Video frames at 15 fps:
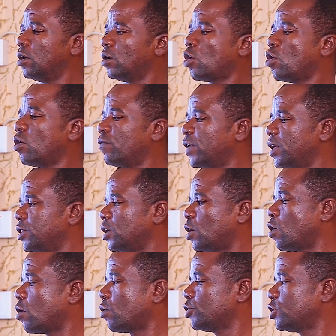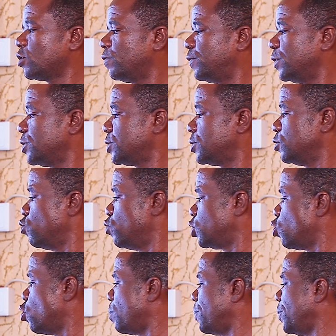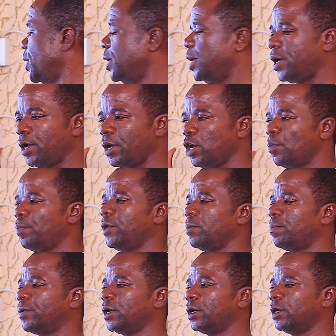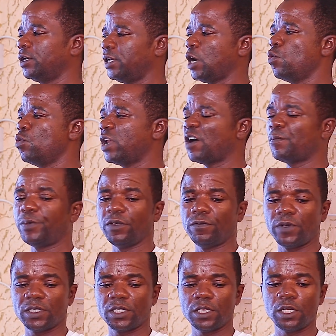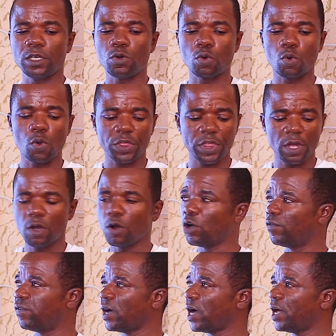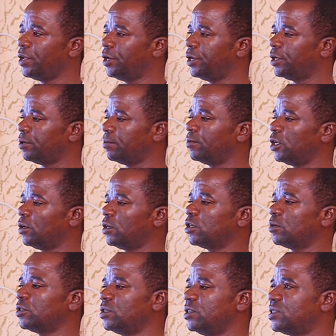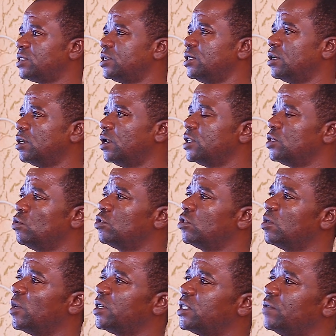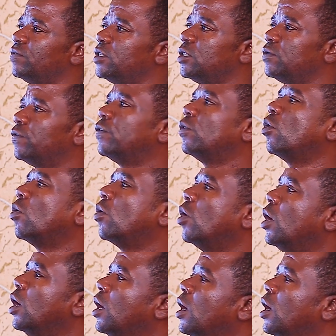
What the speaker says: Cover the culture vessel with opaque paper. That will have prevented the growth of algae. The correct option is C. Let's go to number 74.